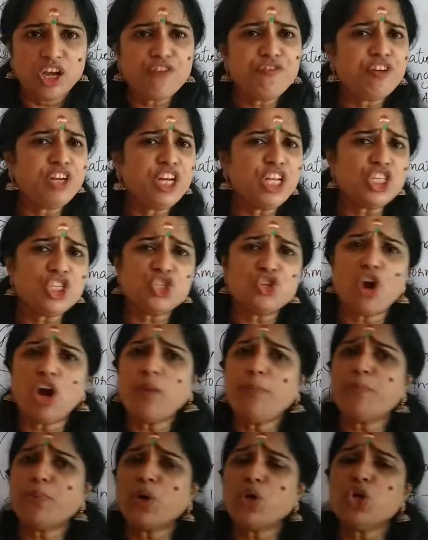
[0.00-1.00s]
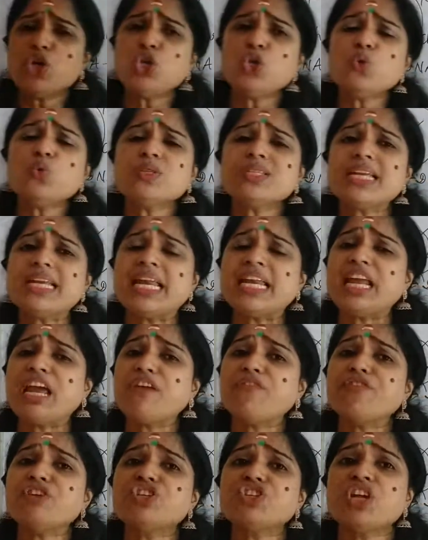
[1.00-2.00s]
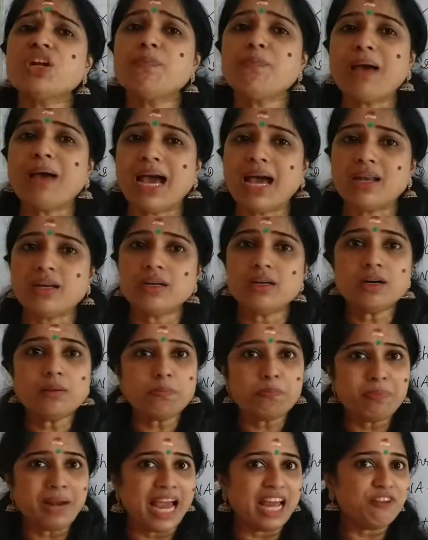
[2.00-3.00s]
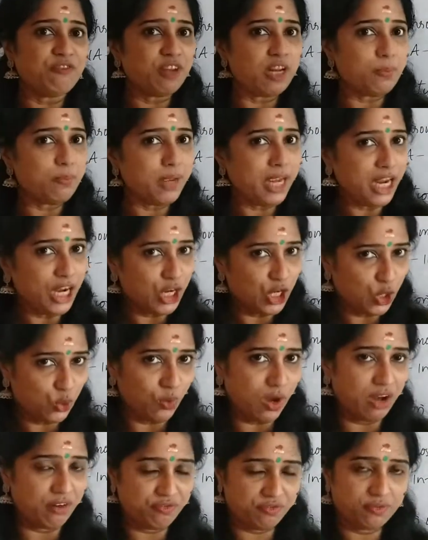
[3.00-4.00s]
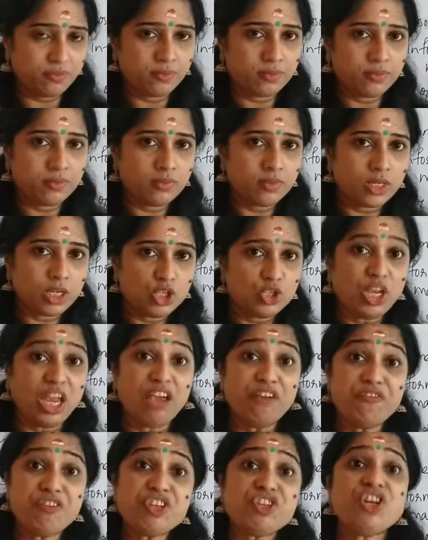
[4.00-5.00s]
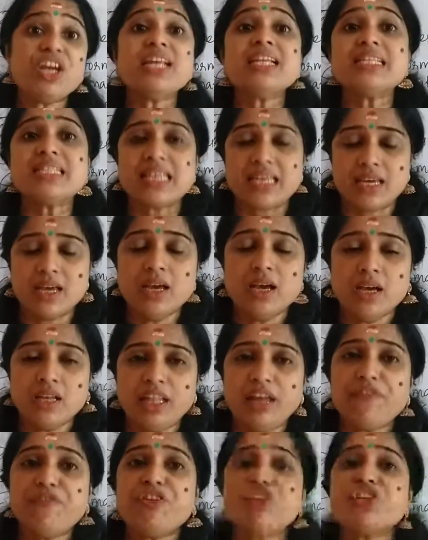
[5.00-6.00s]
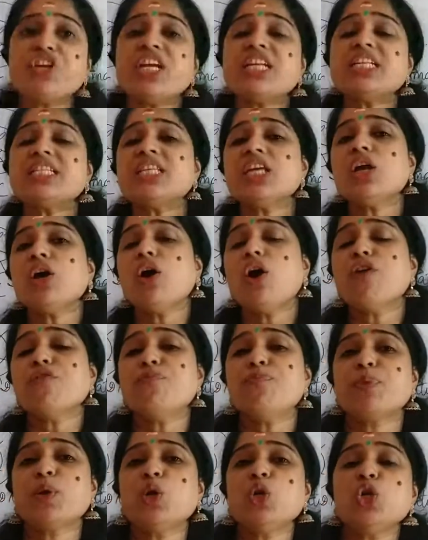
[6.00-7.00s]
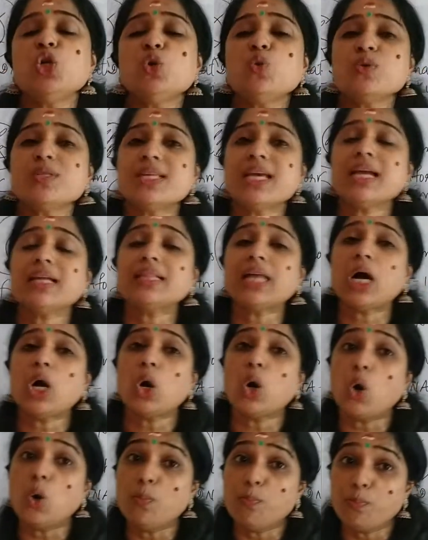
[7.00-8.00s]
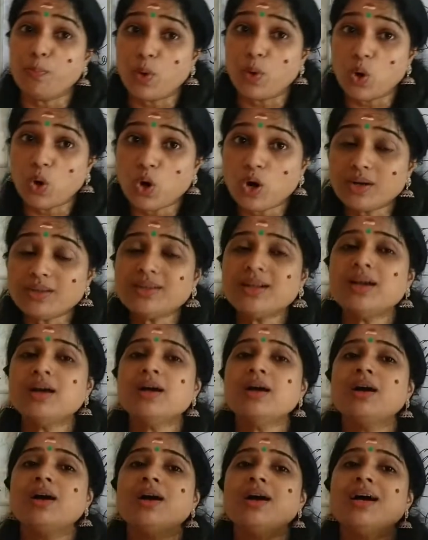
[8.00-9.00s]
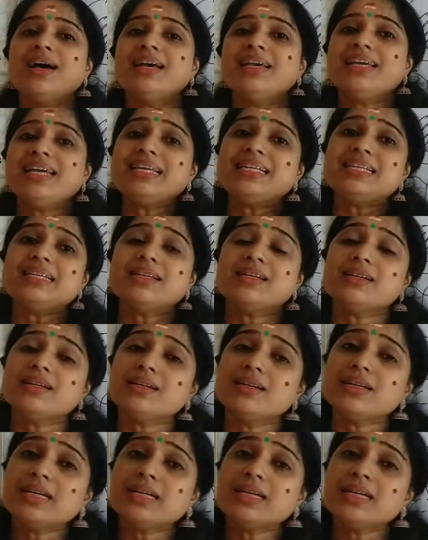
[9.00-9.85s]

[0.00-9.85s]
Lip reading: If it is not produced in an efficient manner, plant will be dwarf. So, efficiency. The efficiency of producing the hormone, it